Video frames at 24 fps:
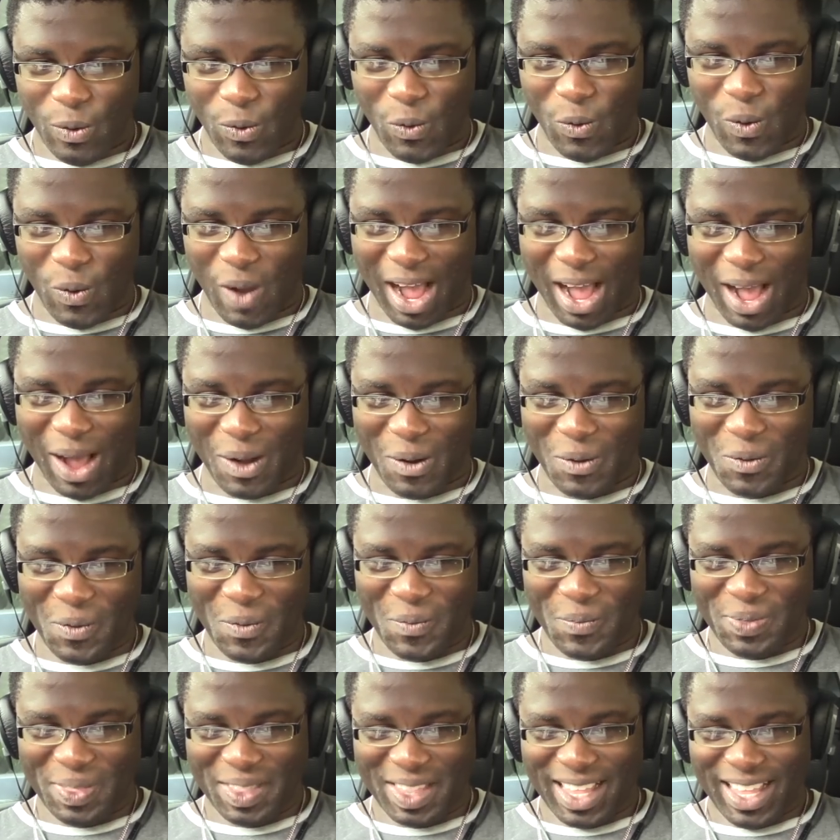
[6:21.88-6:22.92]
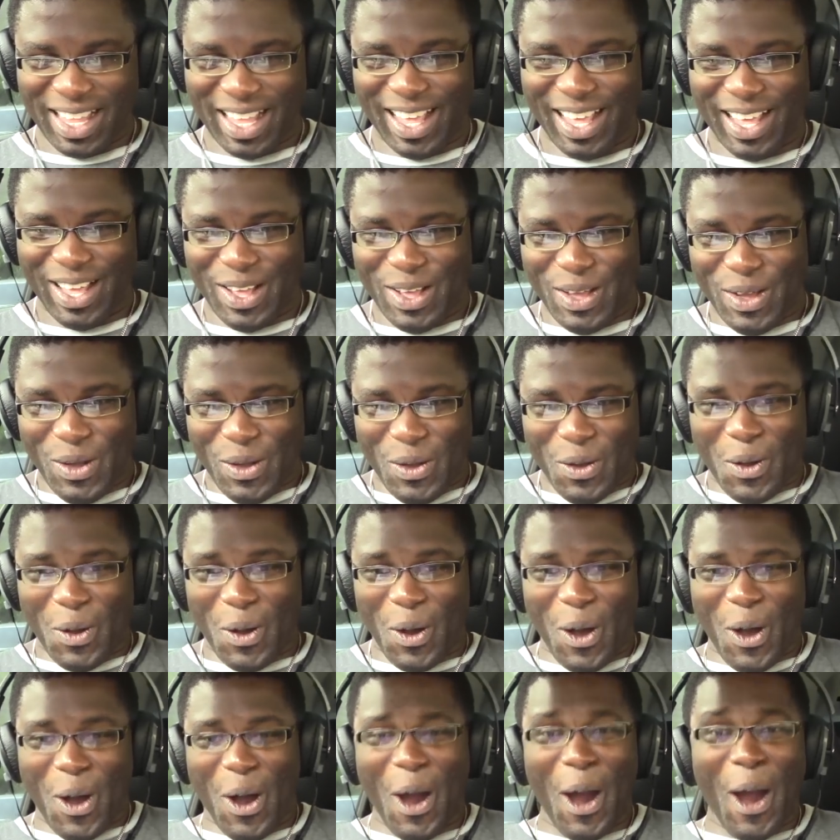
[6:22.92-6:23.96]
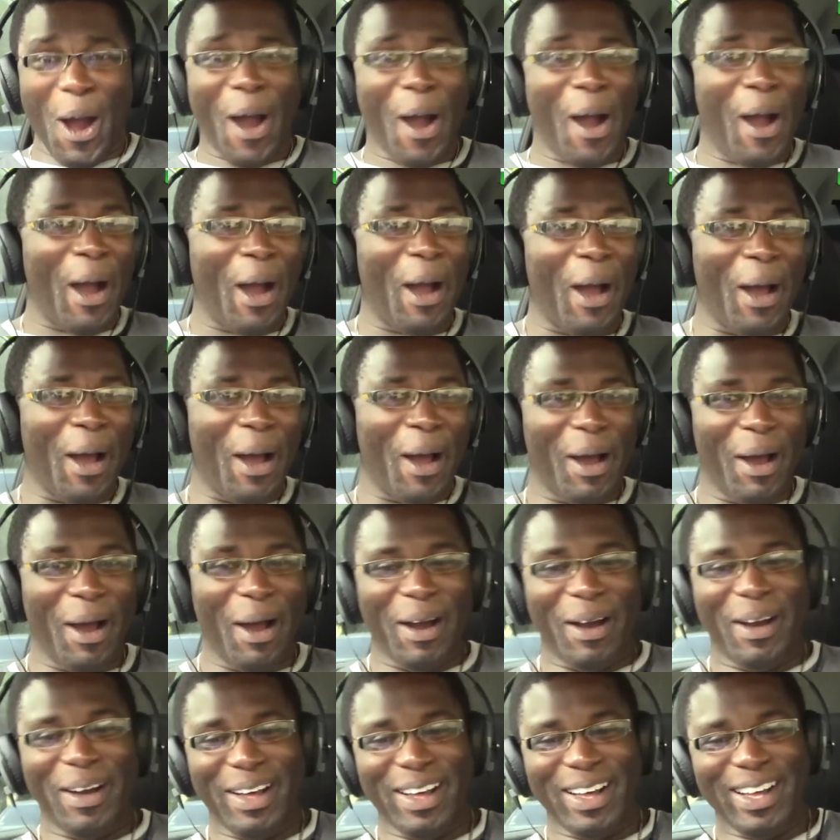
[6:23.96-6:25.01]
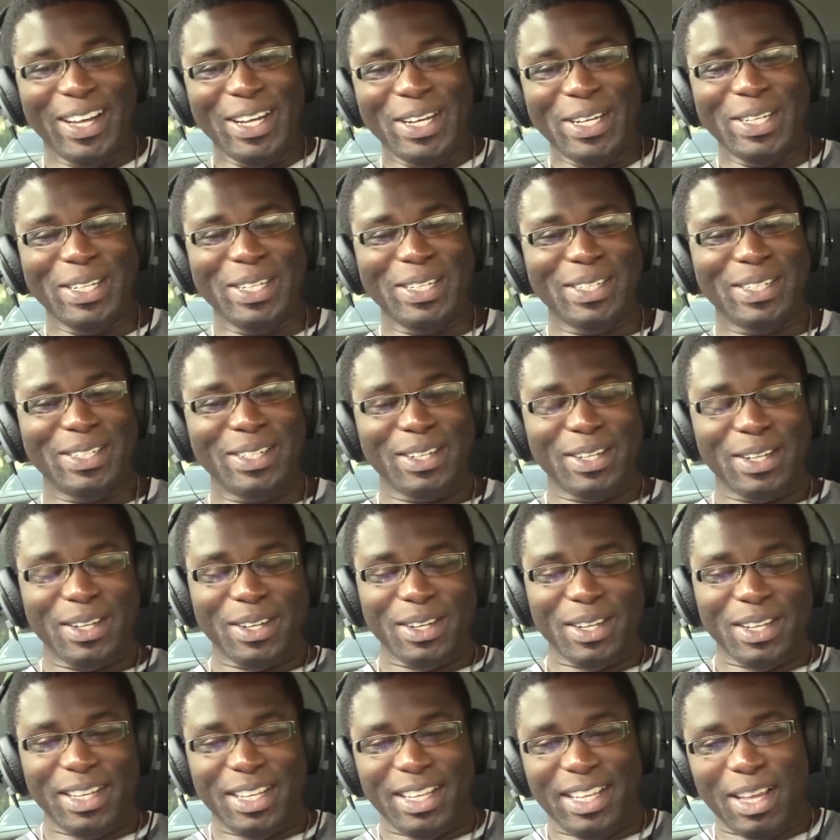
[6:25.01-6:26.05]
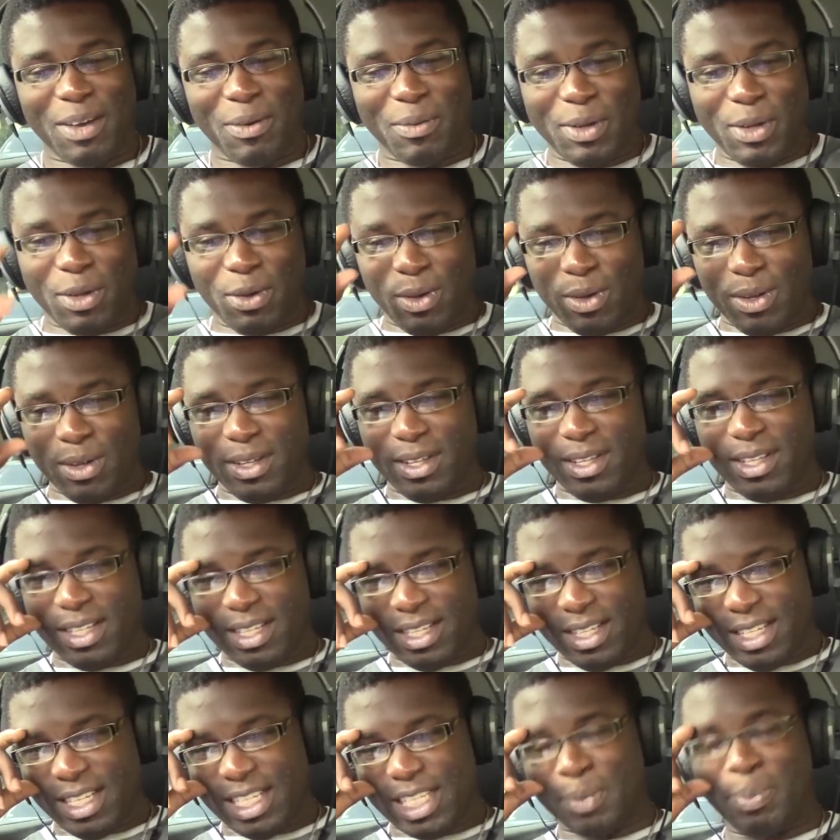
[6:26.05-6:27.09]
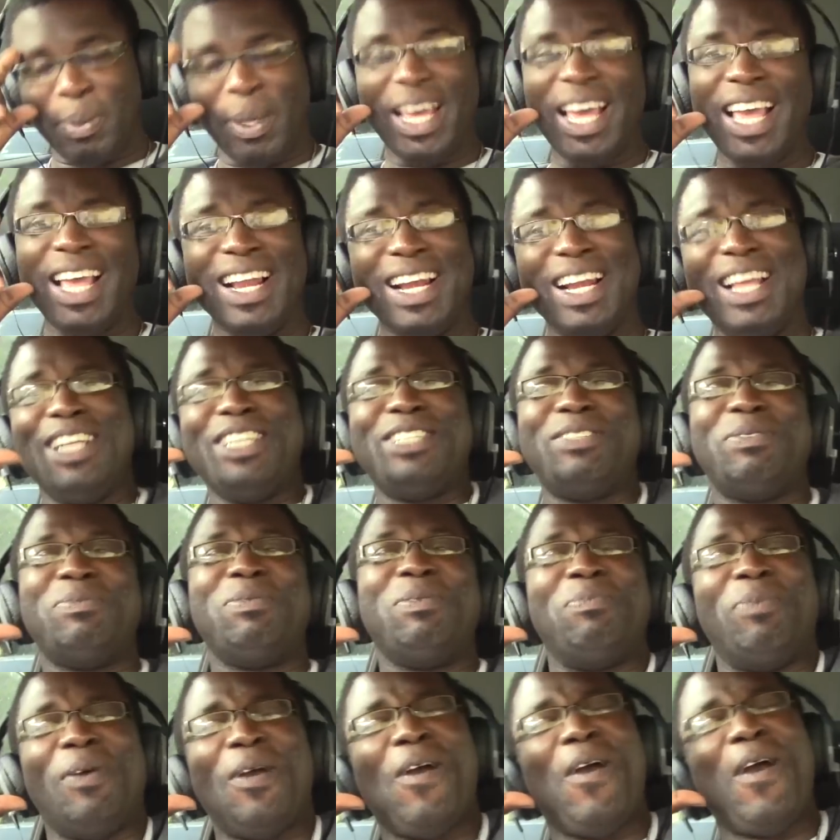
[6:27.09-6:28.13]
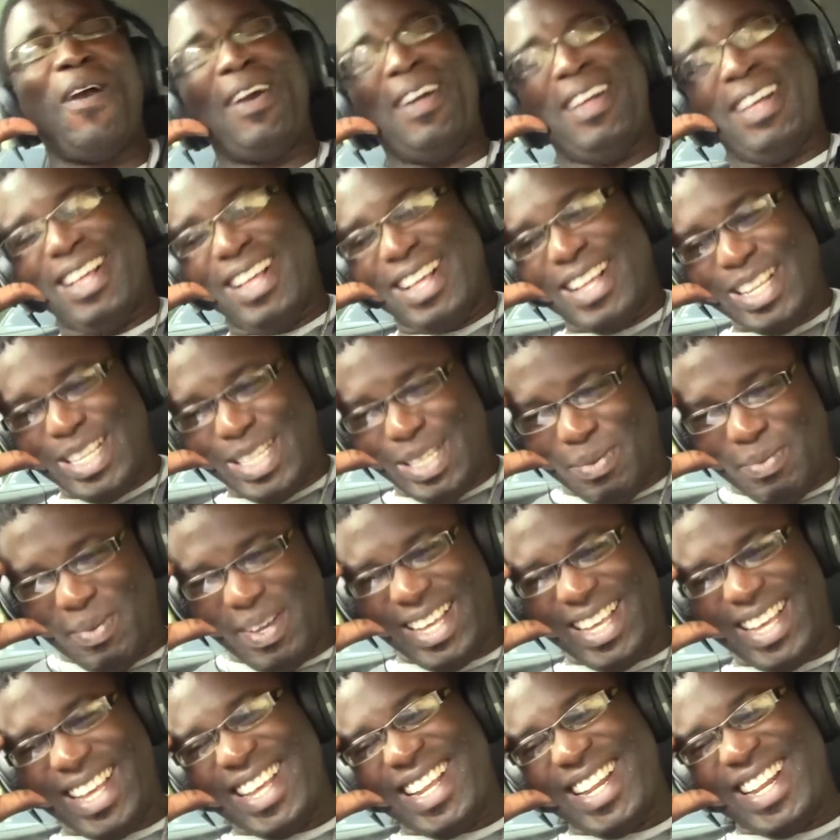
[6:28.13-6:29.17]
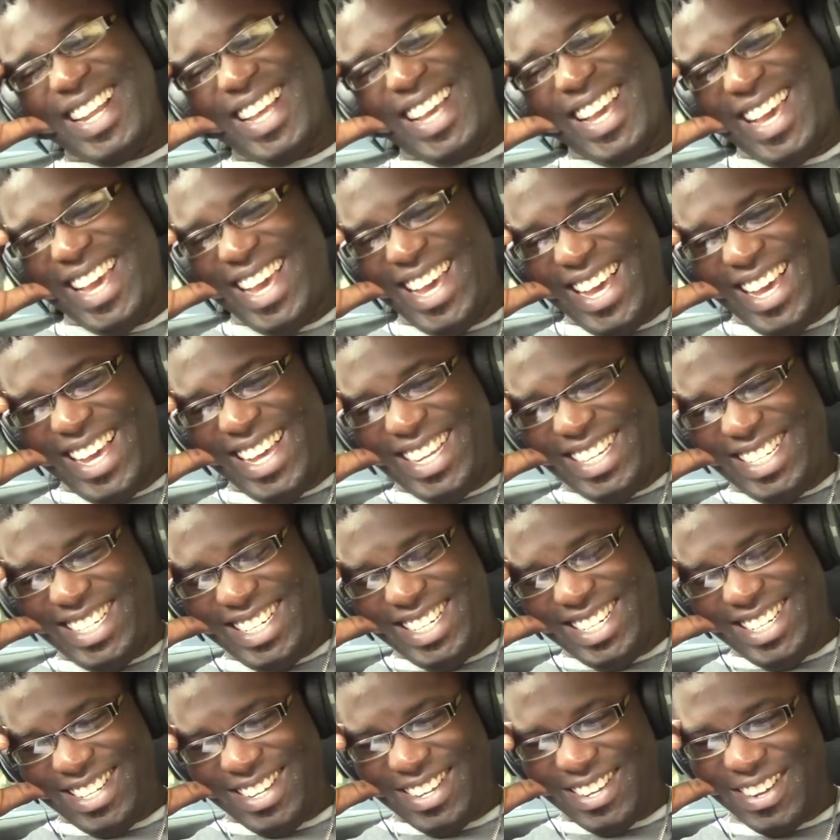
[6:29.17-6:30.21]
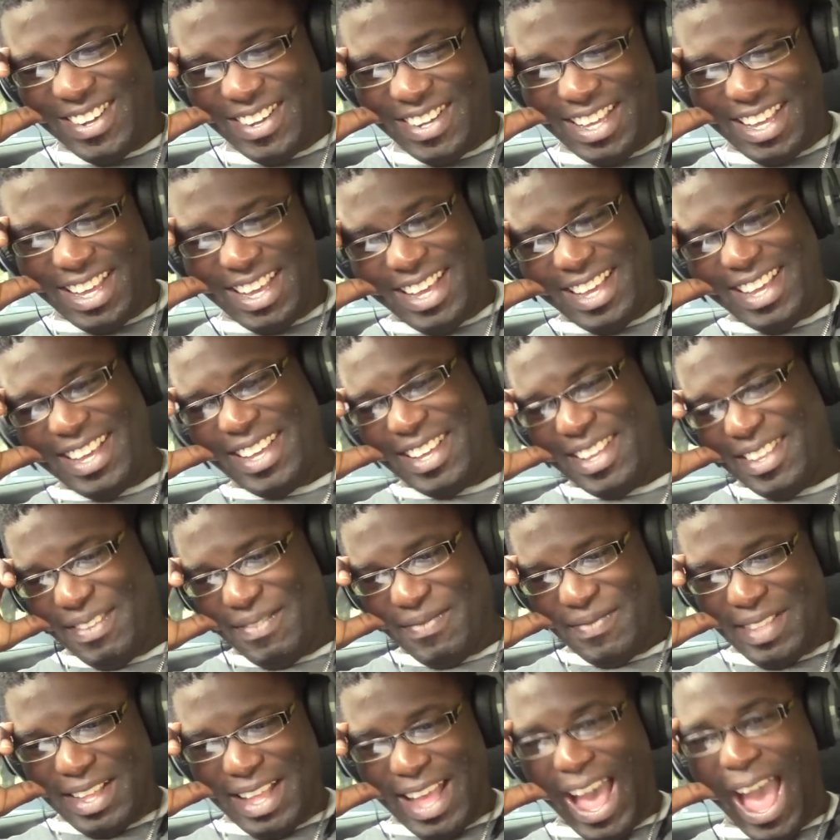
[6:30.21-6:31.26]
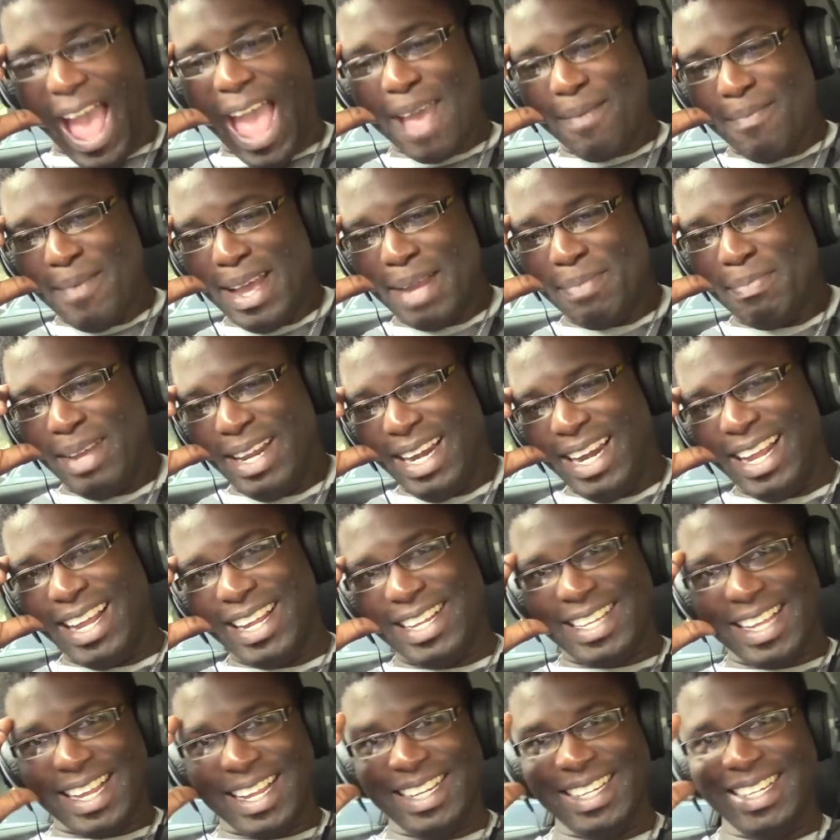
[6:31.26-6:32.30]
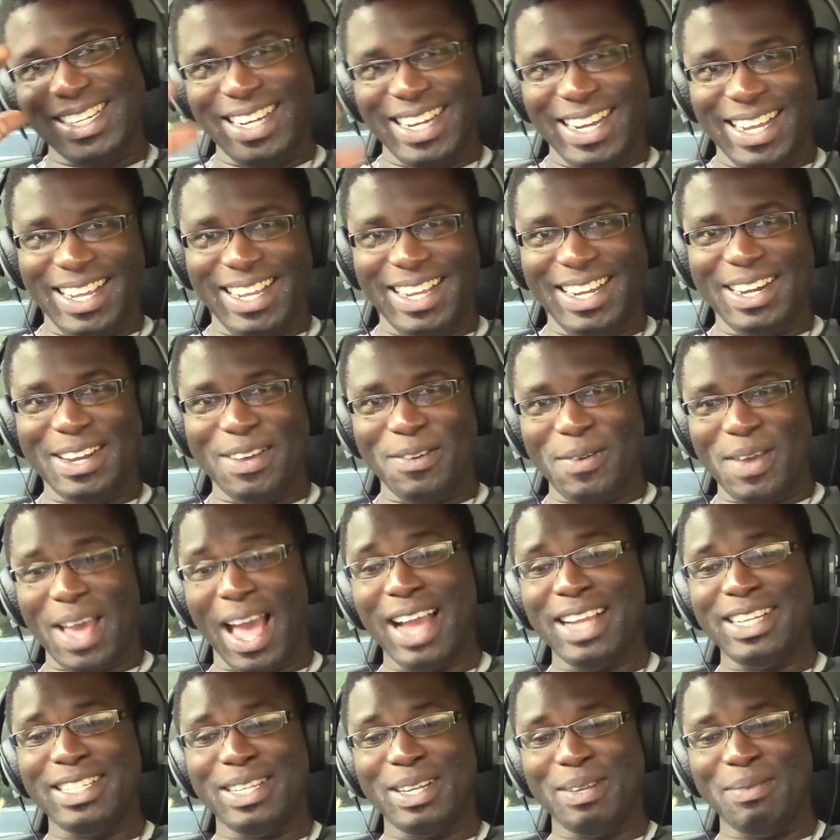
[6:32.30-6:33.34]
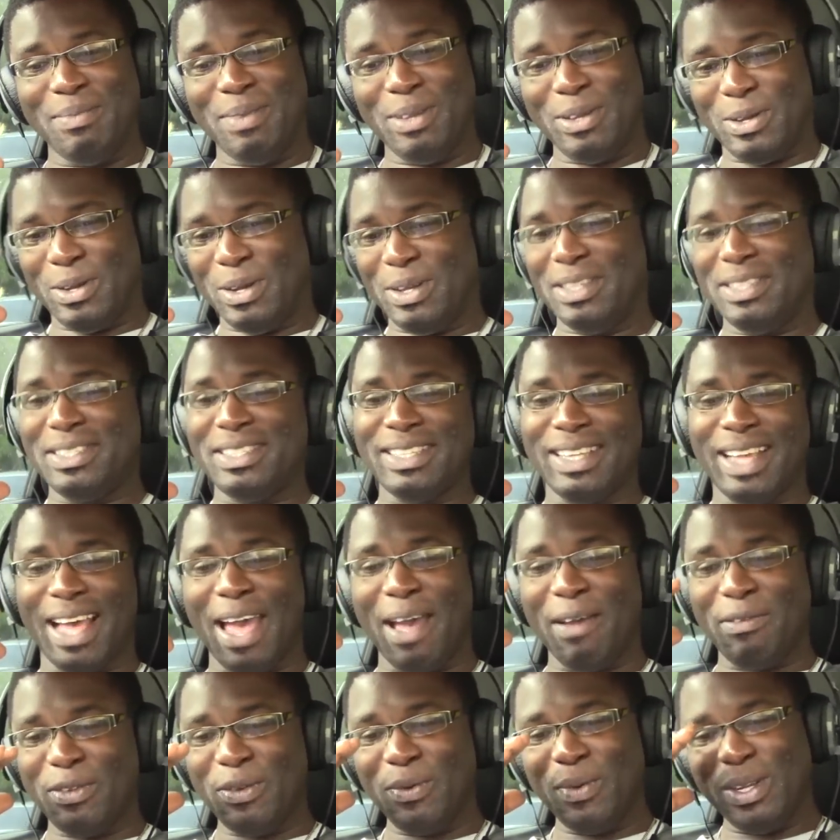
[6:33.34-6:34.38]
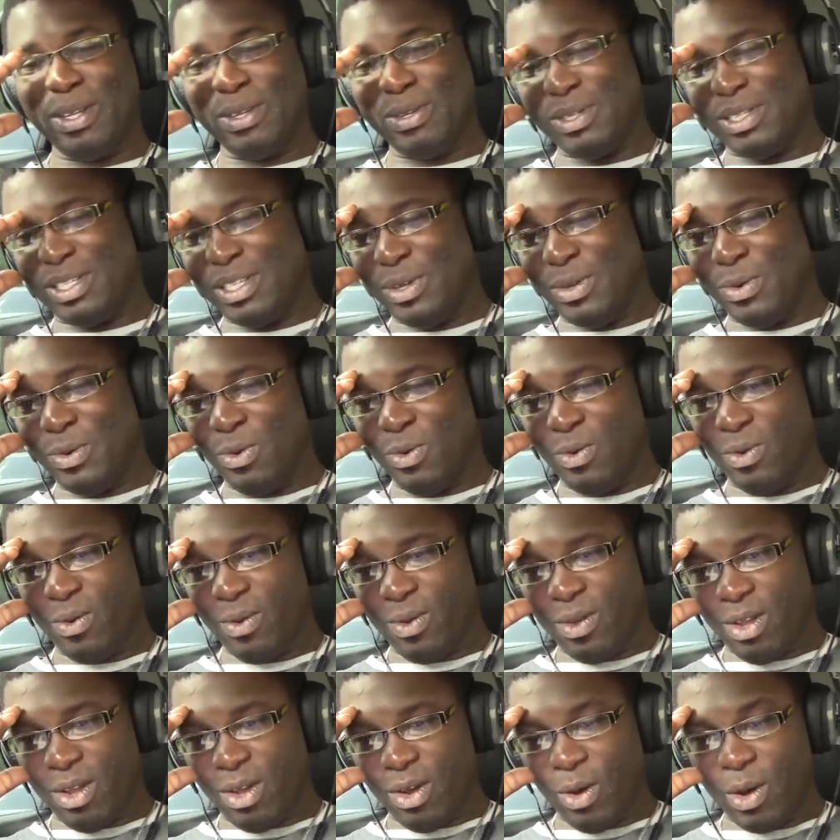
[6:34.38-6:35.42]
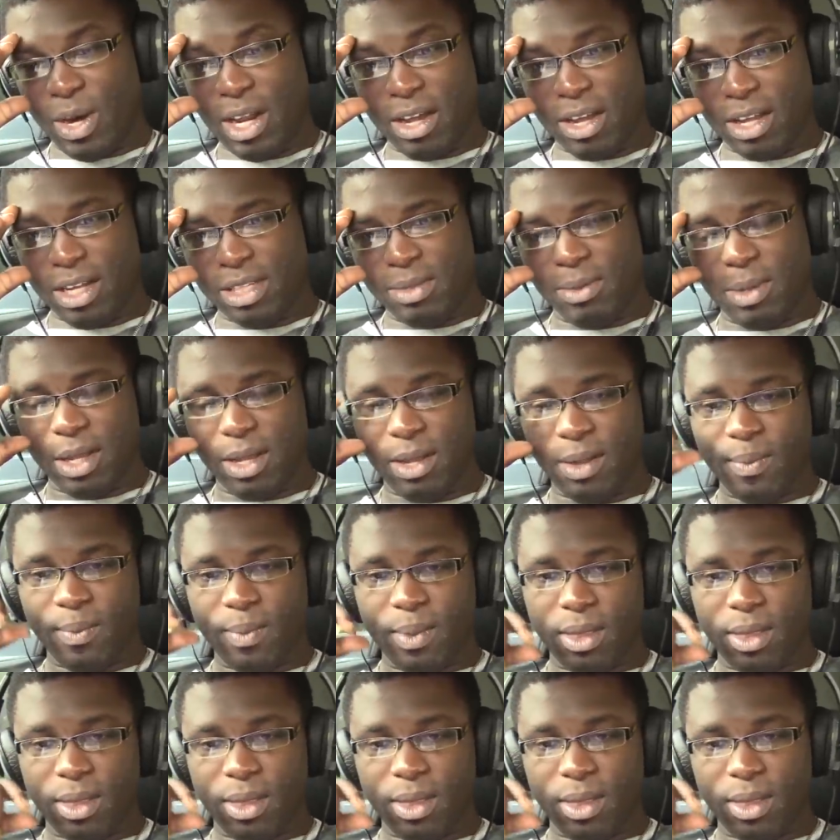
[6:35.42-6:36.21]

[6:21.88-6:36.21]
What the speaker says: Wow. Oh. Here we go. Speak English! Speak English! Okay. I might be late and delay in the reaction because I have to wait to see who. Oh, they're gonna speak.